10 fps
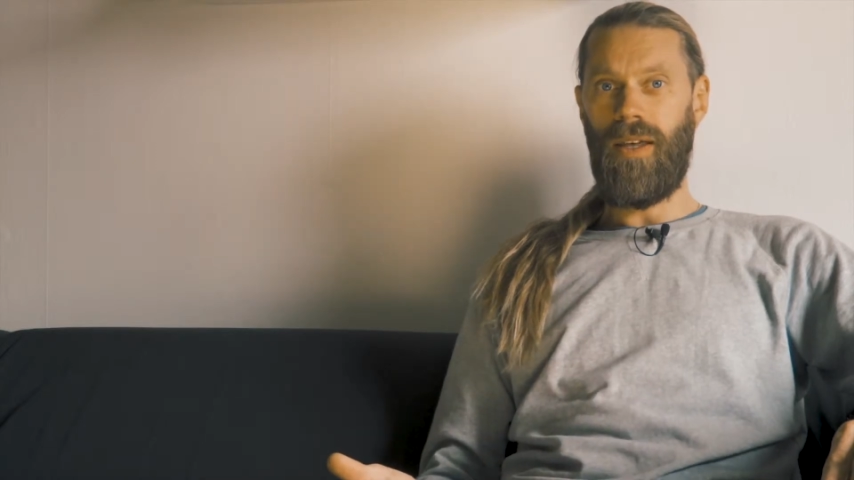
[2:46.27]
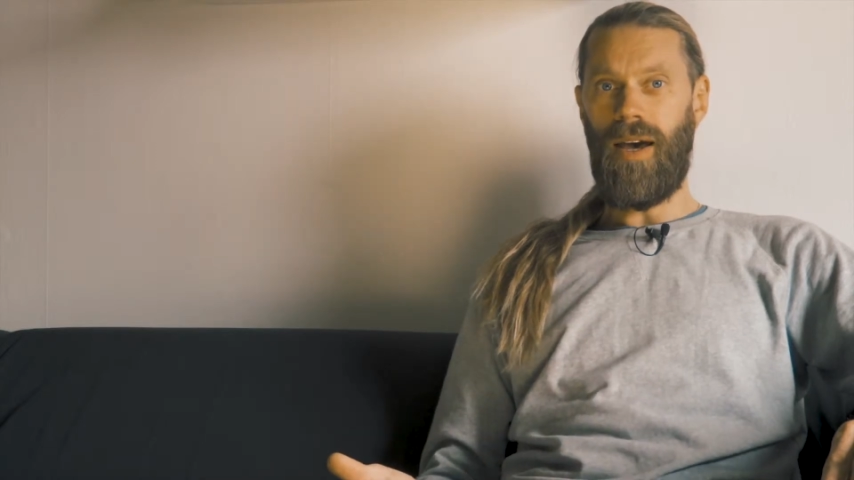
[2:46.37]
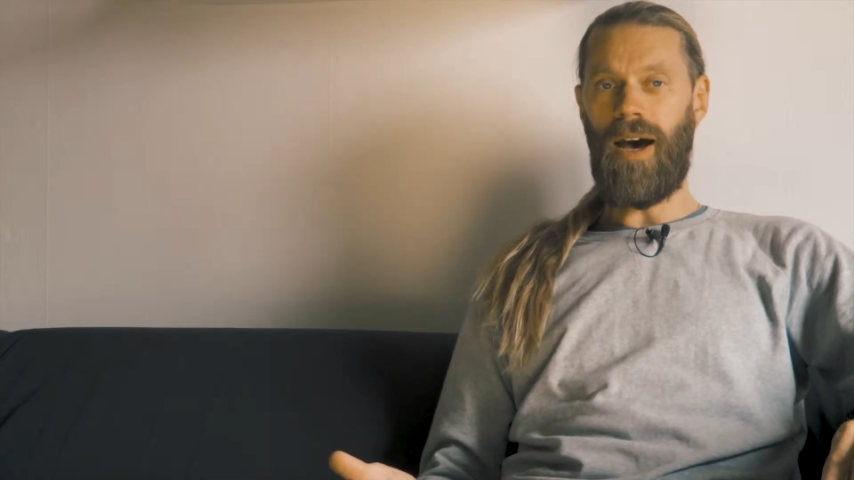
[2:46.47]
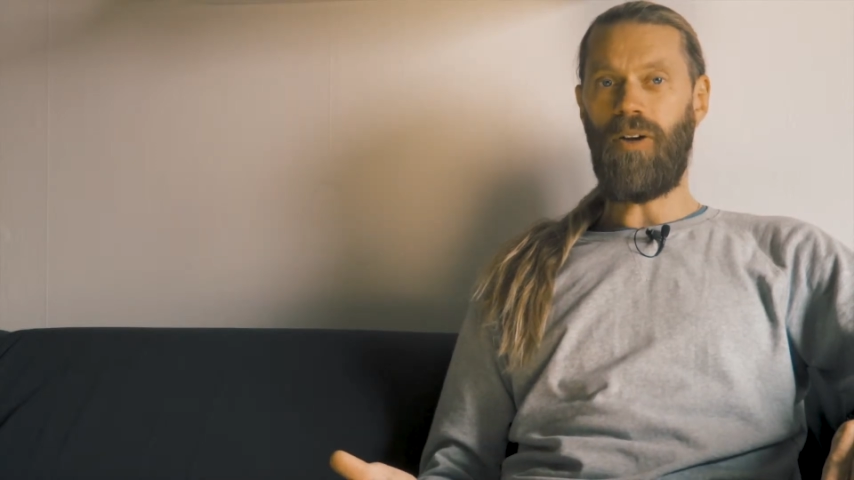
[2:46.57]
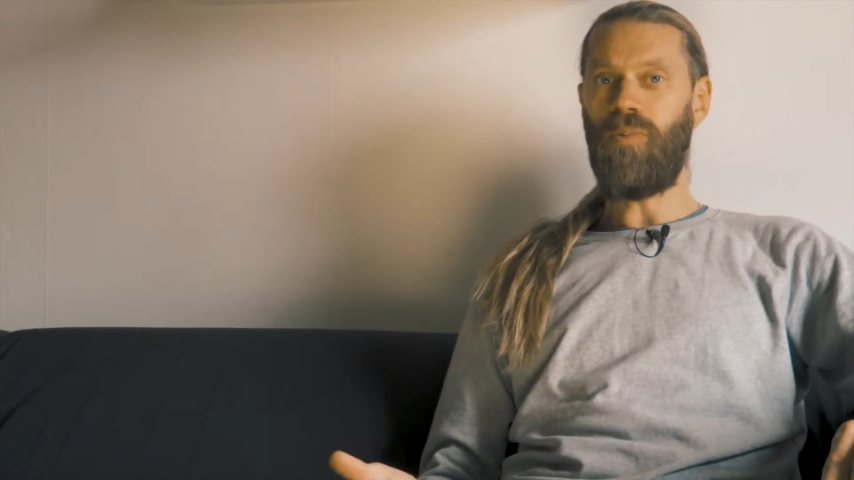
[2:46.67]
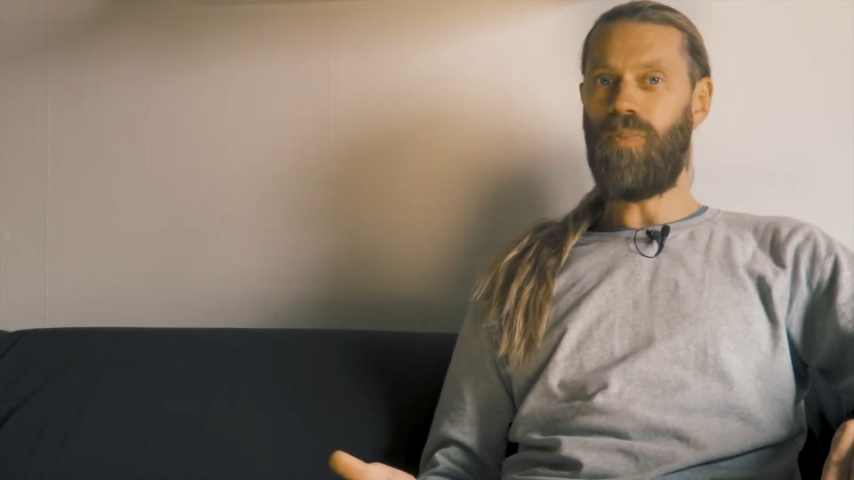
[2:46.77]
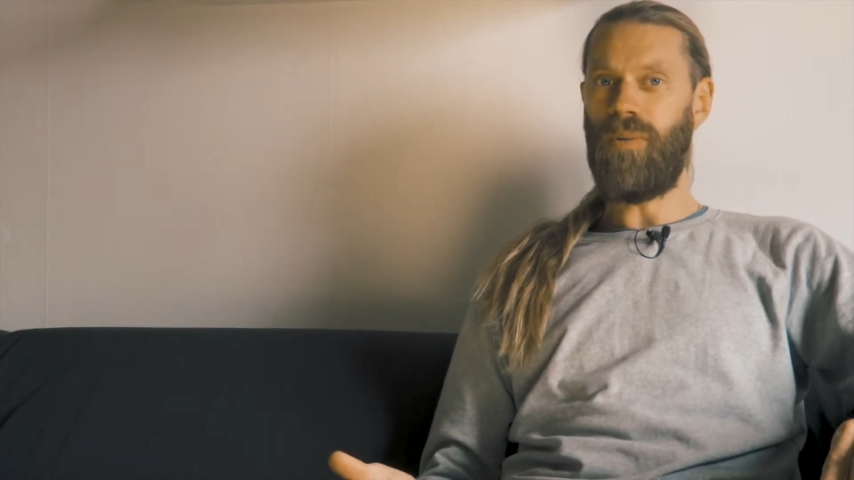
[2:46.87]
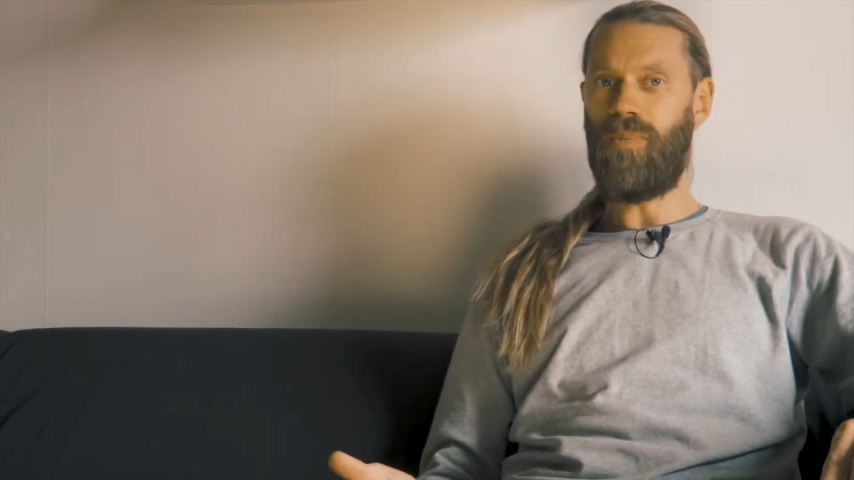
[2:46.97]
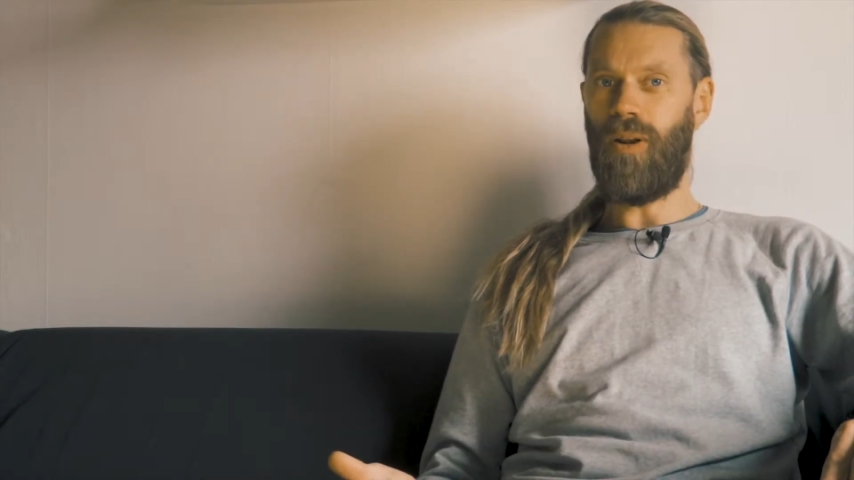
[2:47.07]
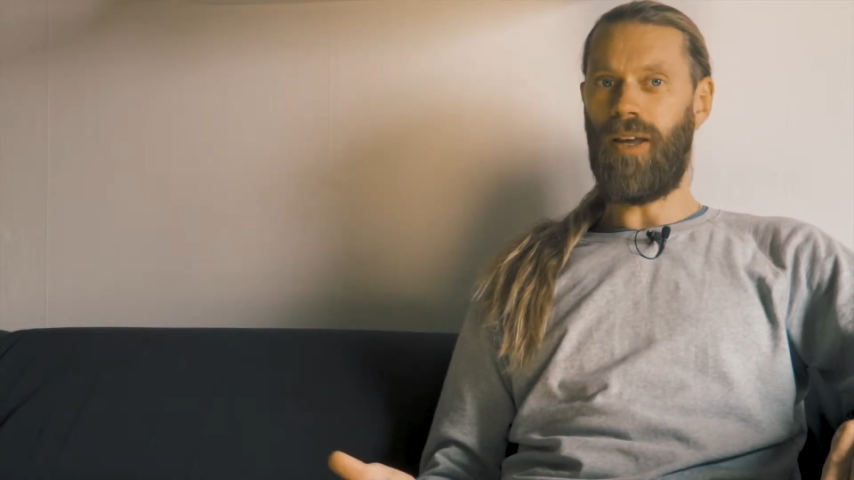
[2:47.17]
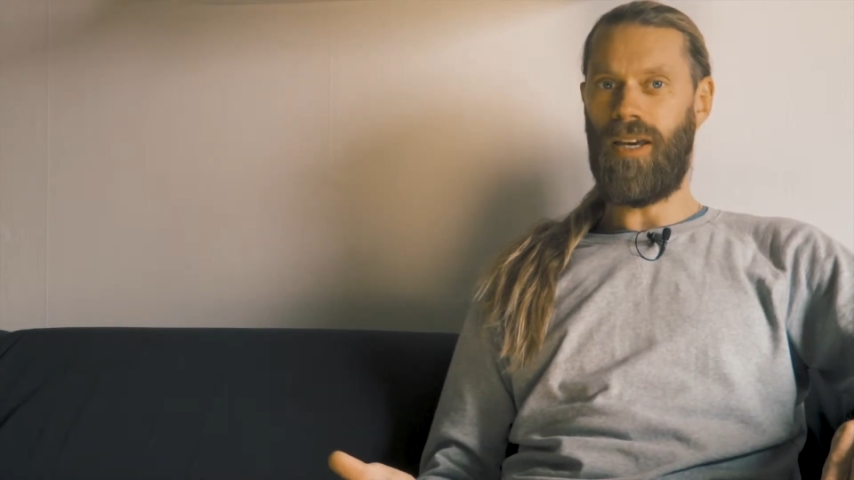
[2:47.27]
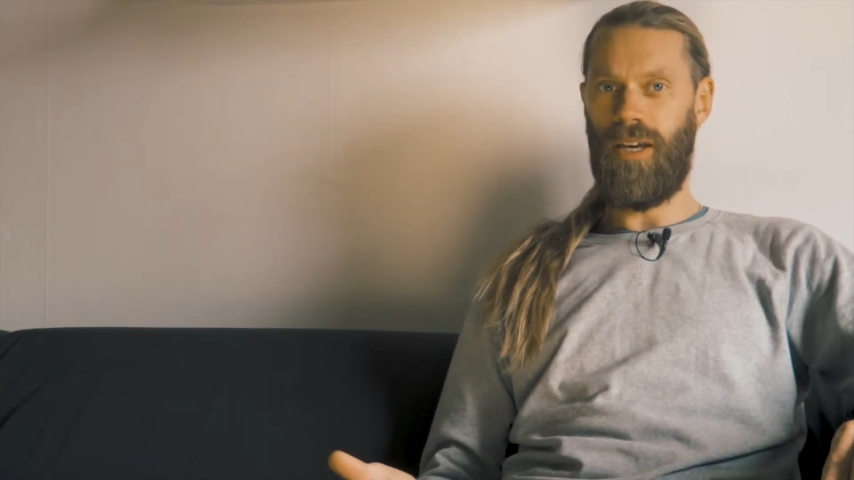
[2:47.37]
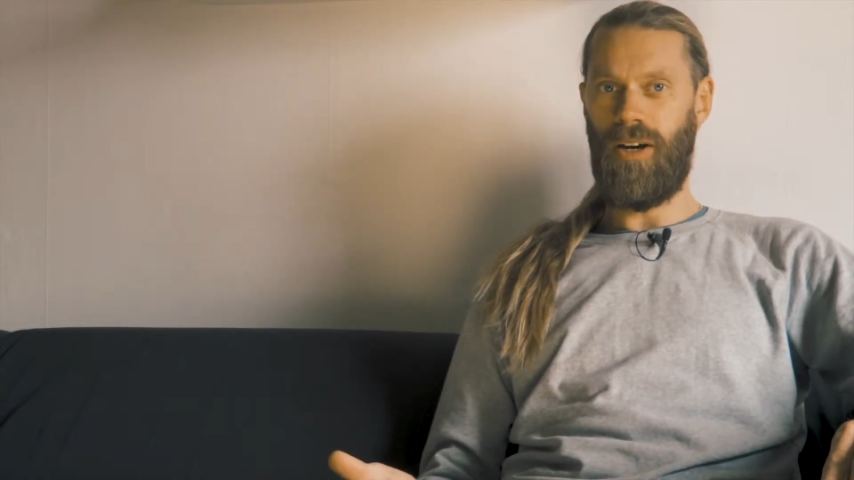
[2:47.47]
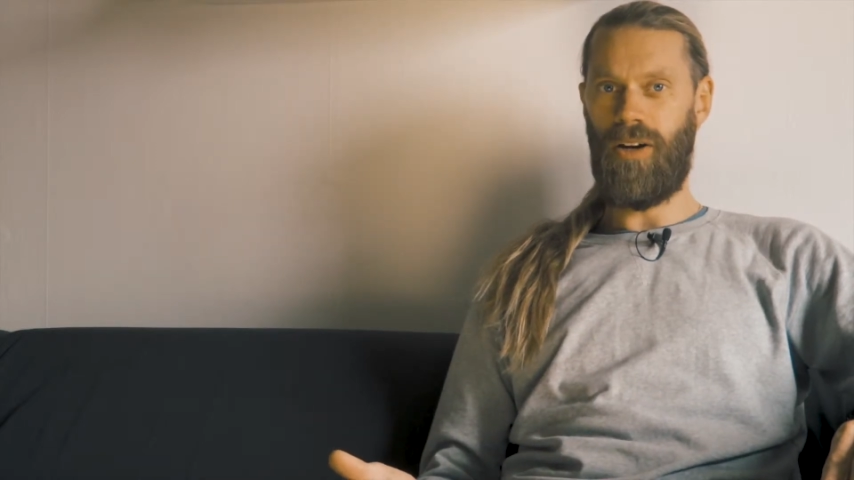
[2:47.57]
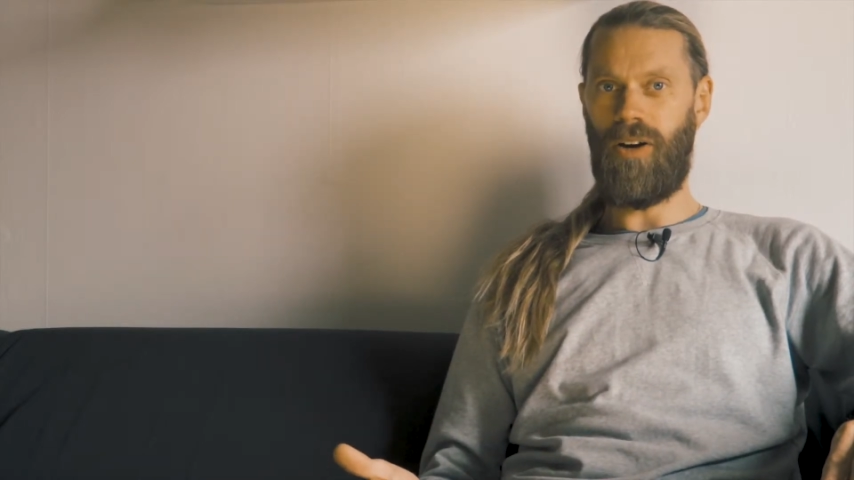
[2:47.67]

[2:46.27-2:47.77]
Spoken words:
how do people hear